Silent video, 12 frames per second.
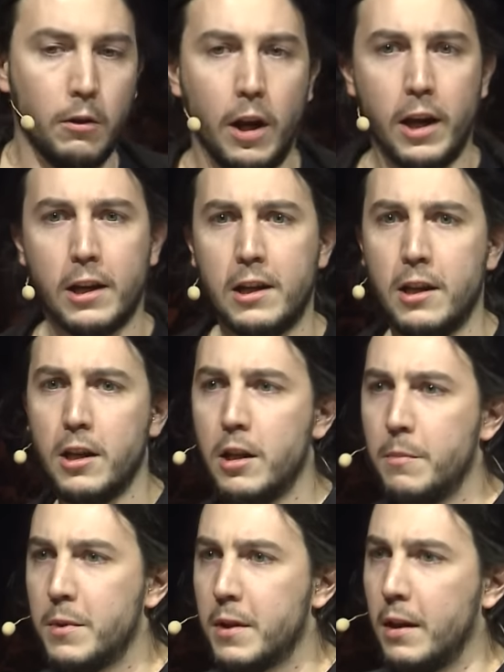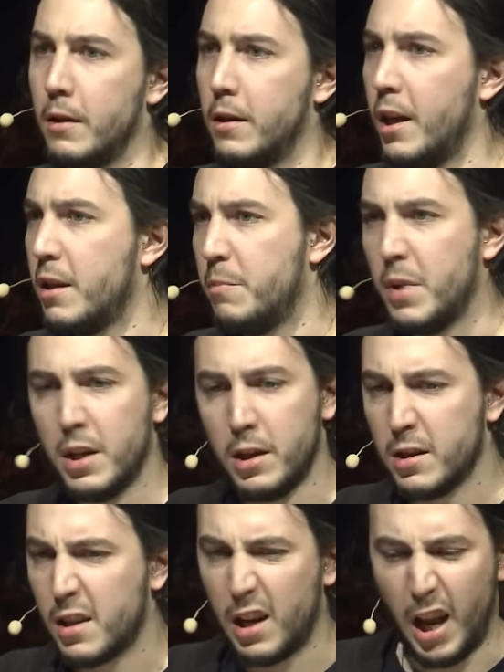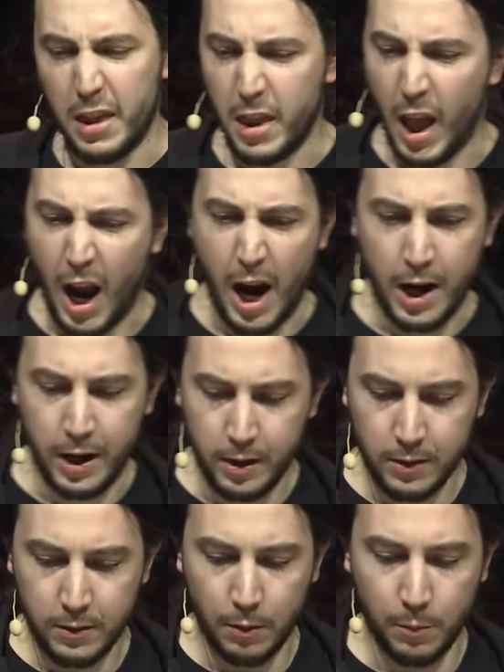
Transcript: Eclipse, NetBeans, Cloud9,